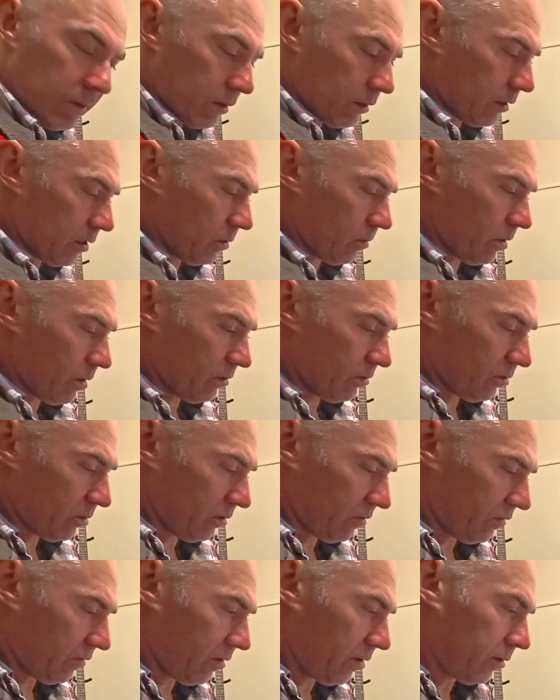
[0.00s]
Anyway, I'll do the
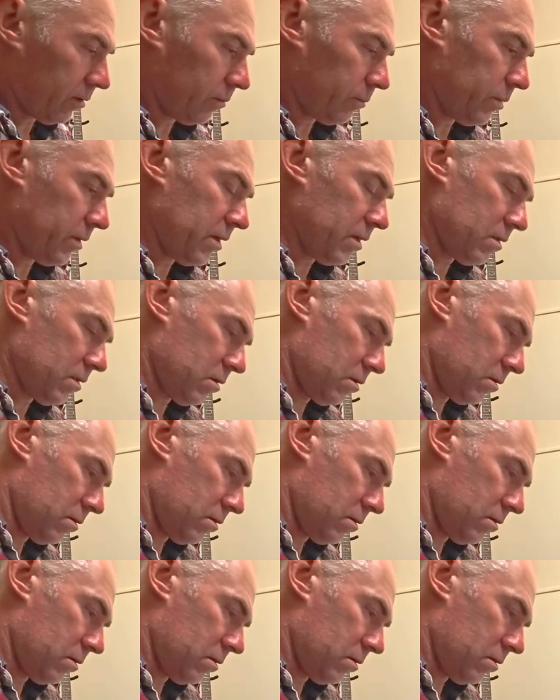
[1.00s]
final bit